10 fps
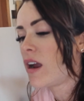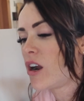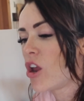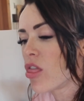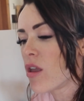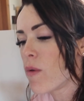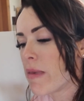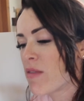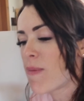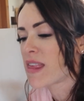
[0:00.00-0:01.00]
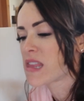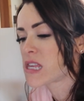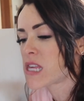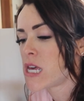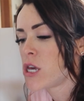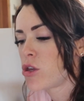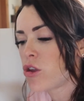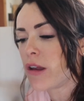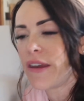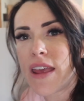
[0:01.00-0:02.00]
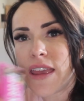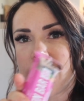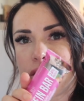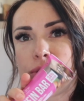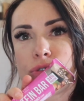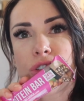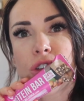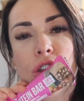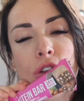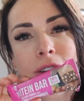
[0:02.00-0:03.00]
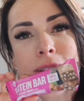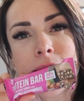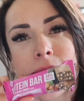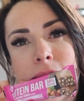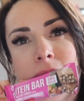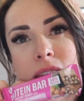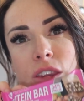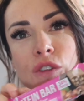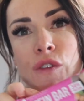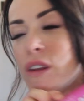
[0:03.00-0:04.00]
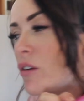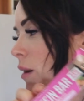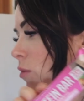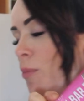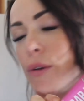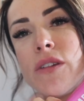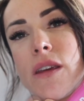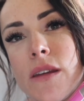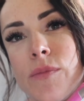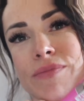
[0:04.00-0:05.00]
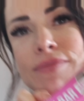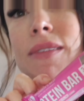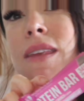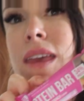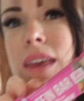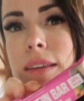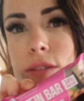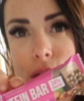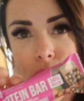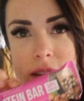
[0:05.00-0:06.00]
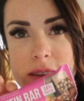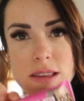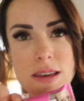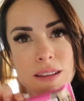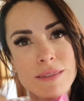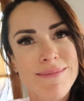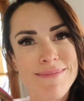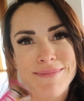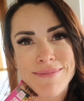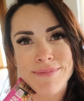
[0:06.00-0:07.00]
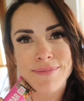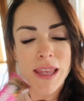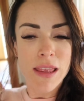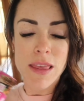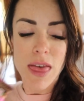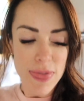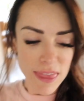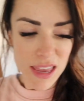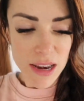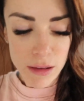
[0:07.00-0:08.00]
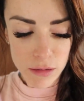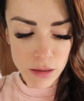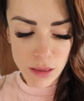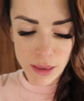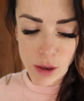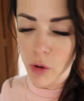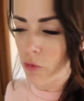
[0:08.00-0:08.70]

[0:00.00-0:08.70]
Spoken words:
are the women's best chocolate hazelnut crunch, 15 grams protein, and they are tasty. And then I'll get